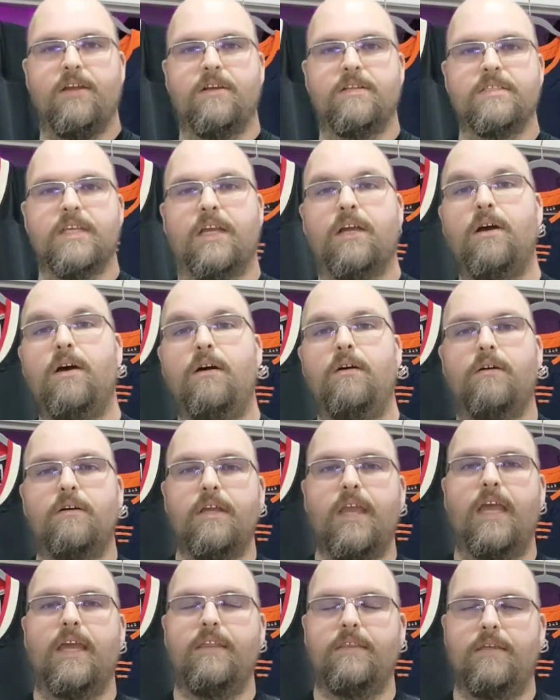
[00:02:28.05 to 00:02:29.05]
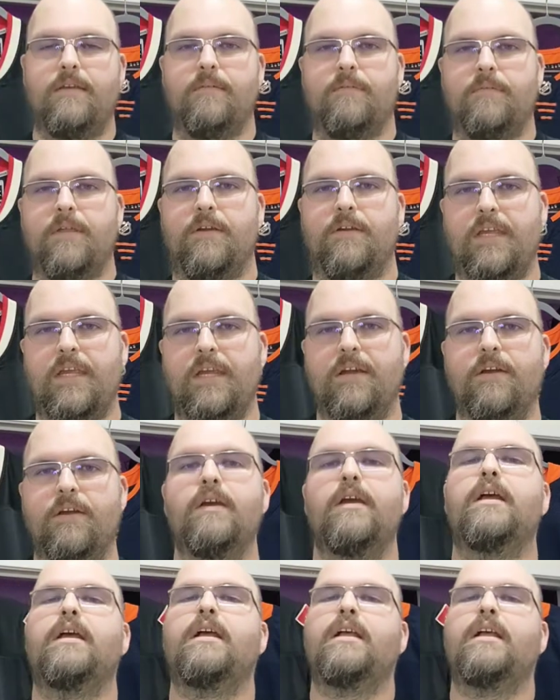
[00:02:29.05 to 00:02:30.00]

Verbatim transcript: I was like, oh, okay, they're they're here.